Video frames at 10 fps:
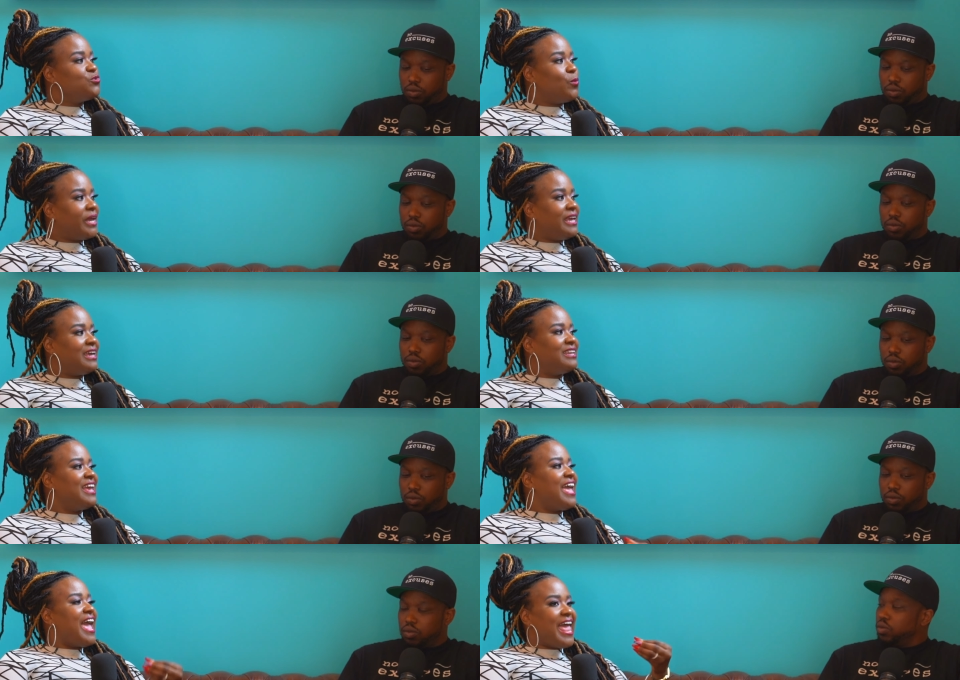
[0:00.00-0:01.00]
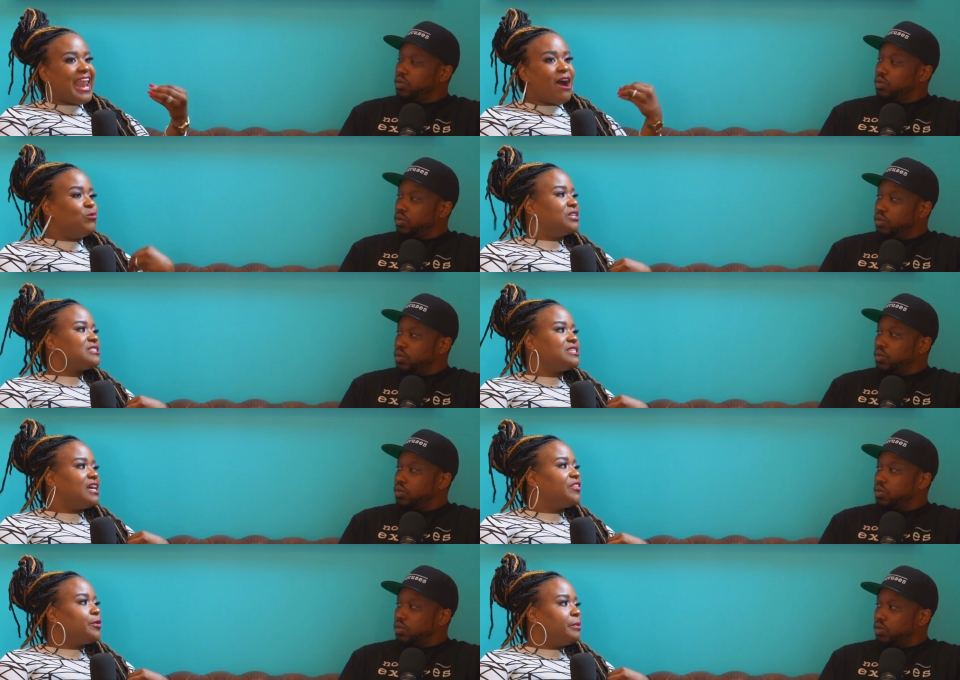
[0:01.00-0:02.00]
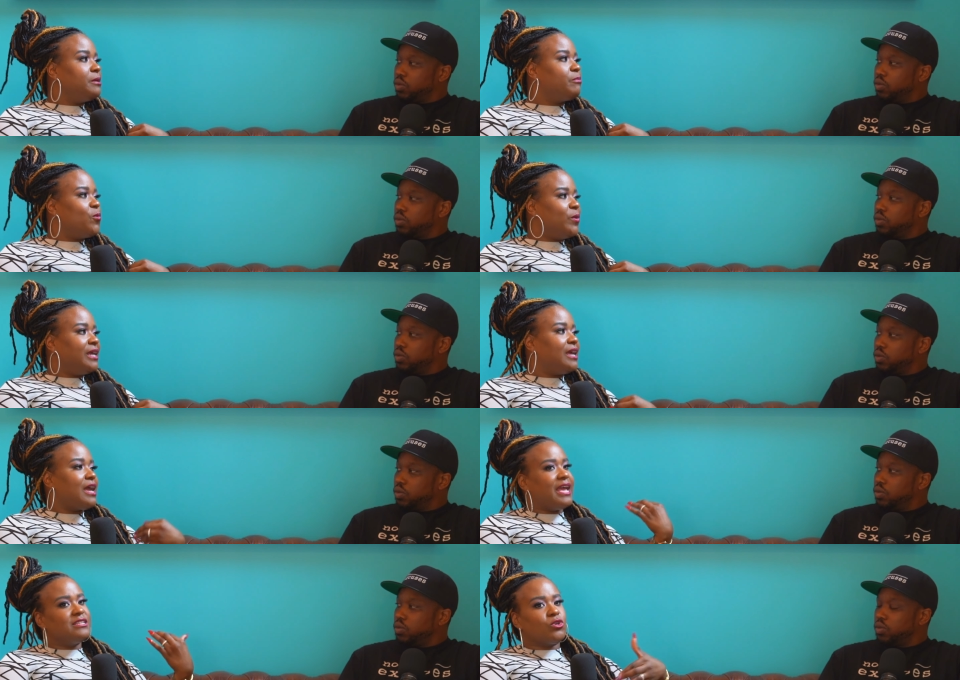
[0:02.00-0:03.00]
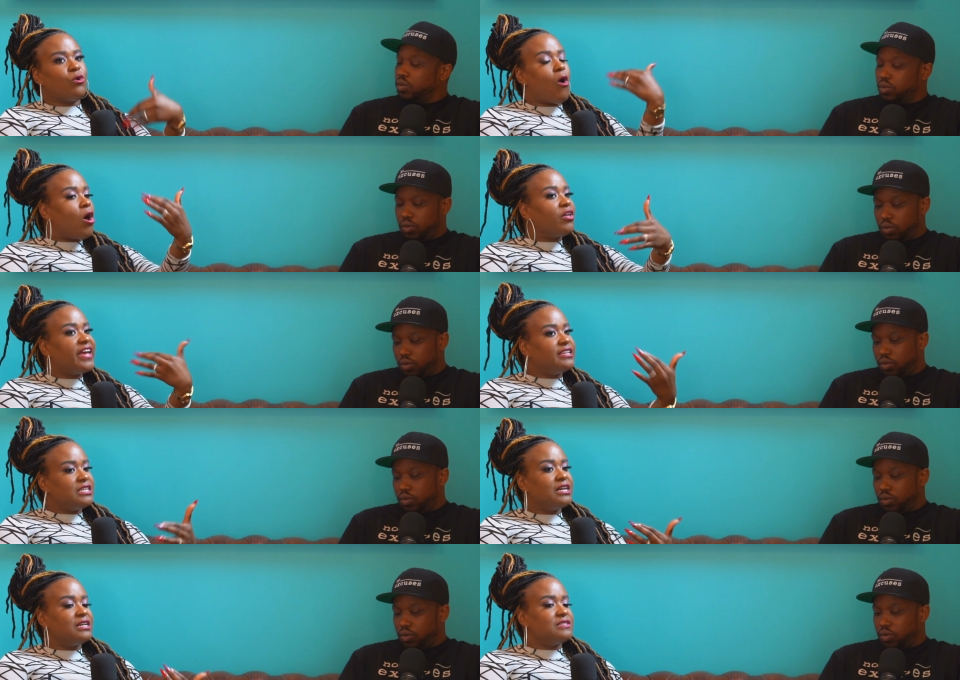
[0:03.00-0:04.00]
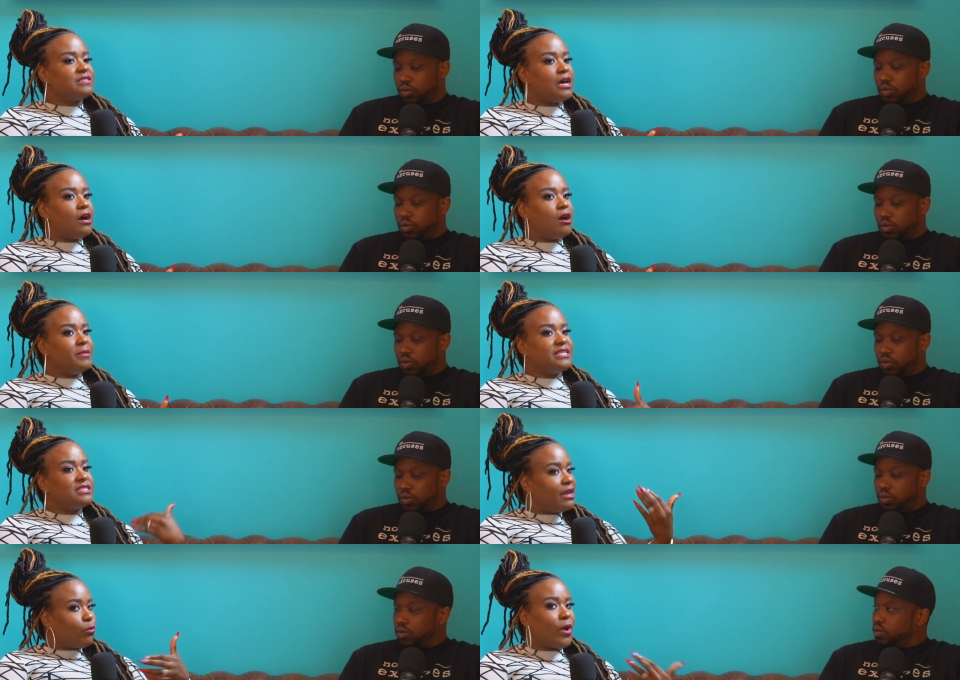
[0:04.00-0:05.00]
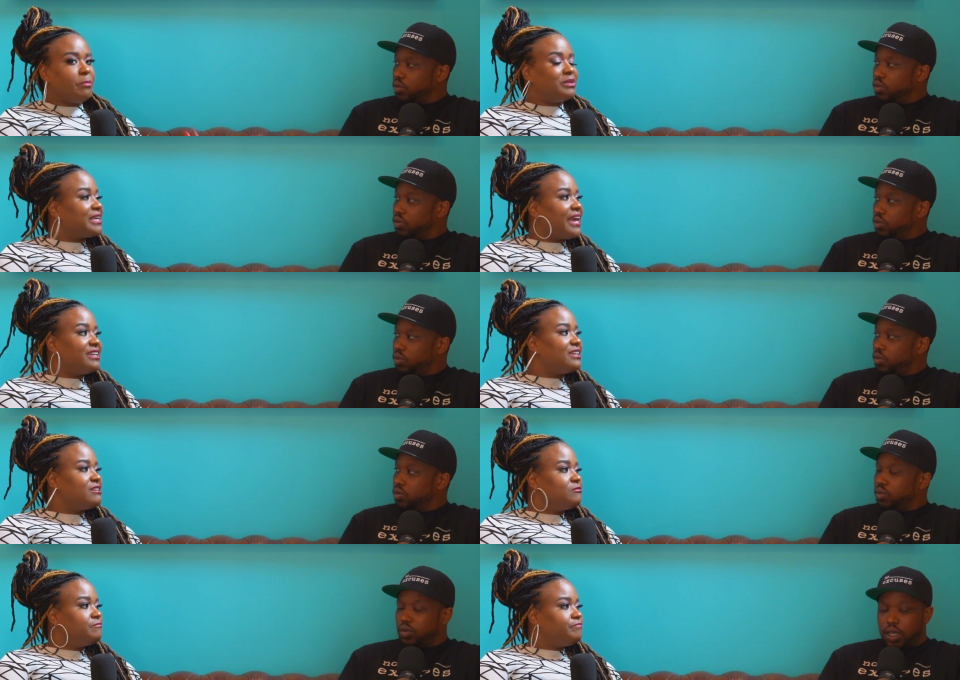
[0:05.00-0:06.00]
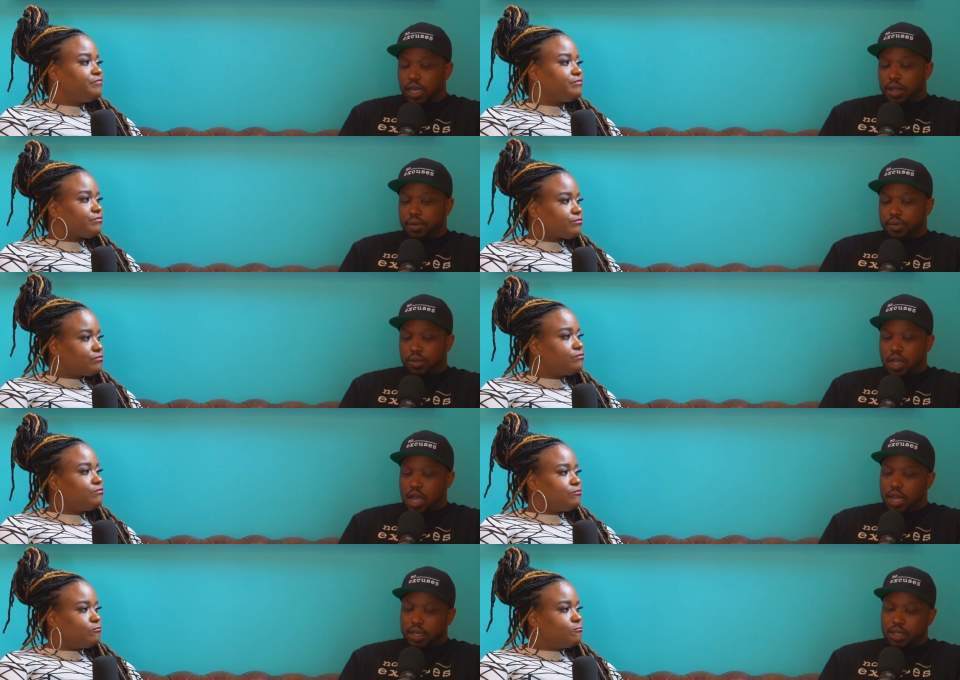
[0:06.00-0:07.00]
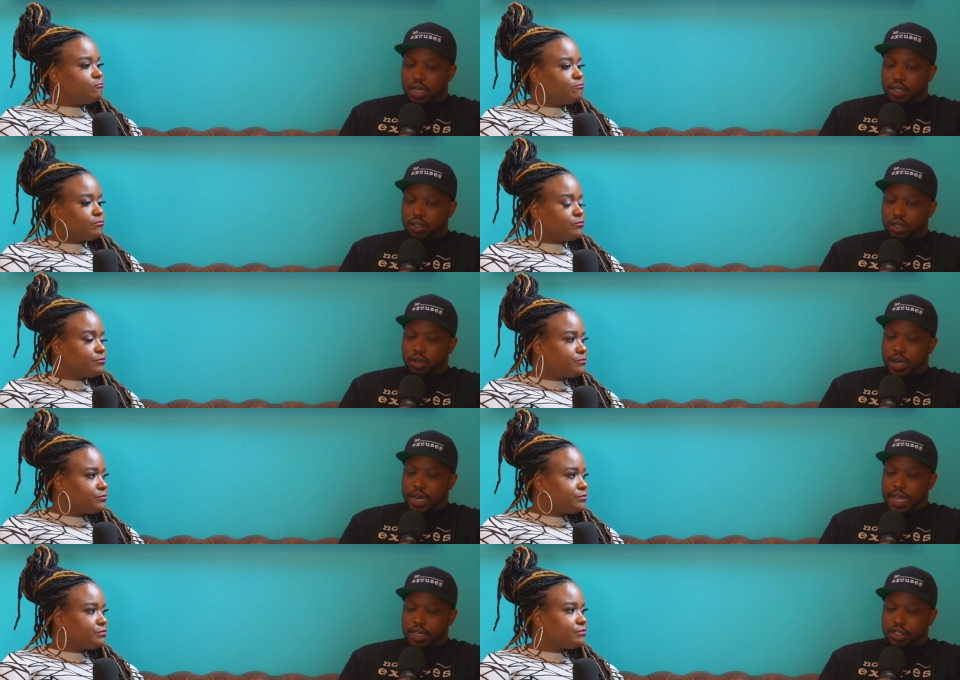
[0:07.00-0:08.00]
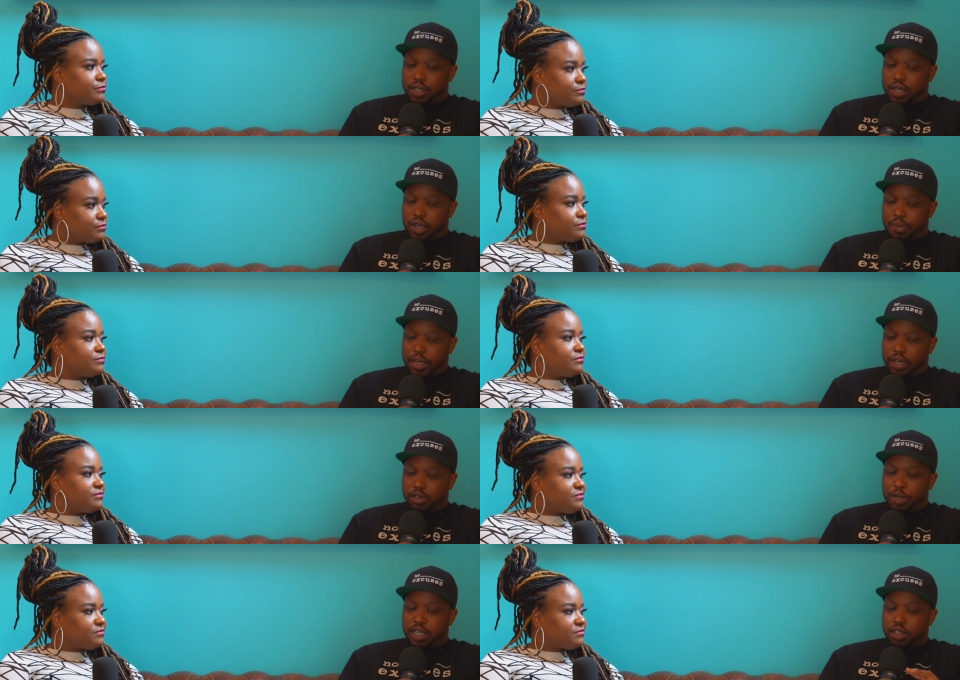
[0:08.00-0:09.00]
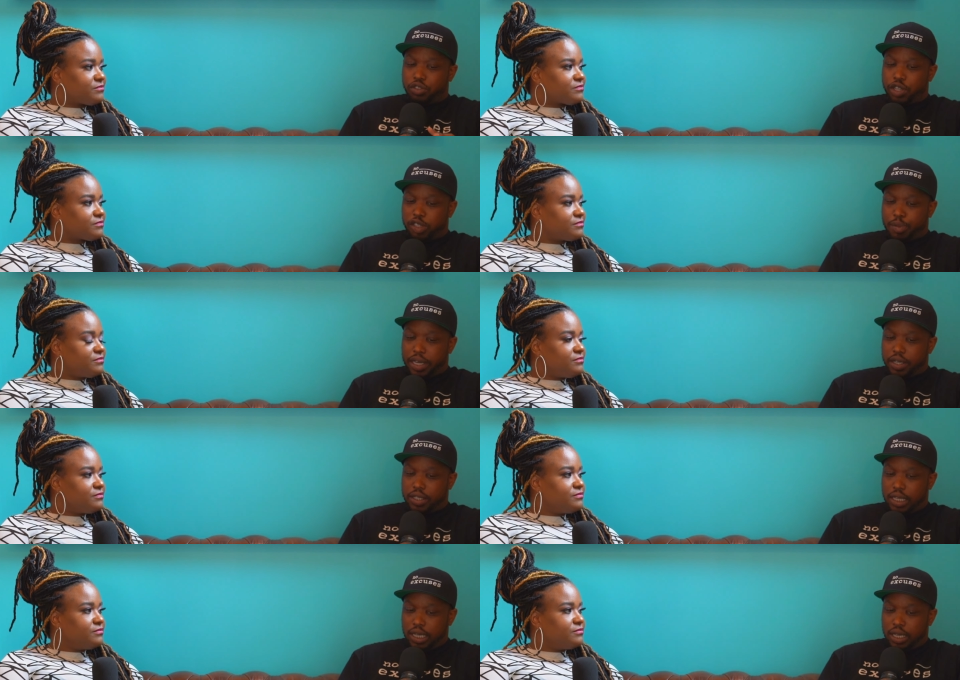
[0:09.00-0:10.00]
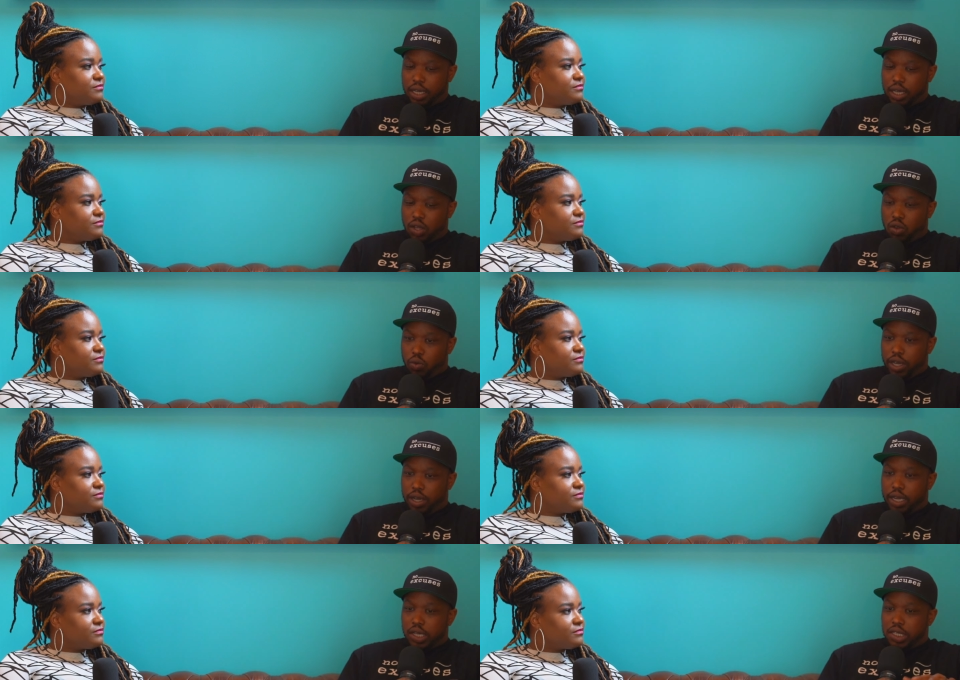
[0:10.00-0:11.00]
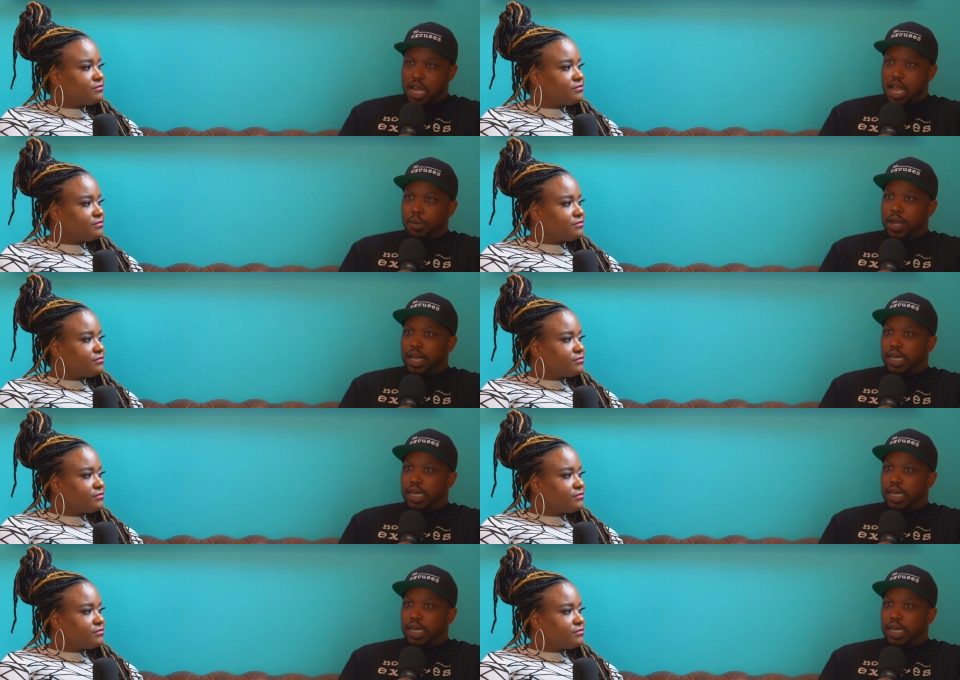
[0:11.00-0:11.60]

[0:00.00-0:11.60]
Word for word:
Speaker 1: win, and I want to see other people win. And so all that does um, is get replicated.
Speaker 2: Yeah, no, that's that's a great answer. Um, and speaking of transparency, we're in a time right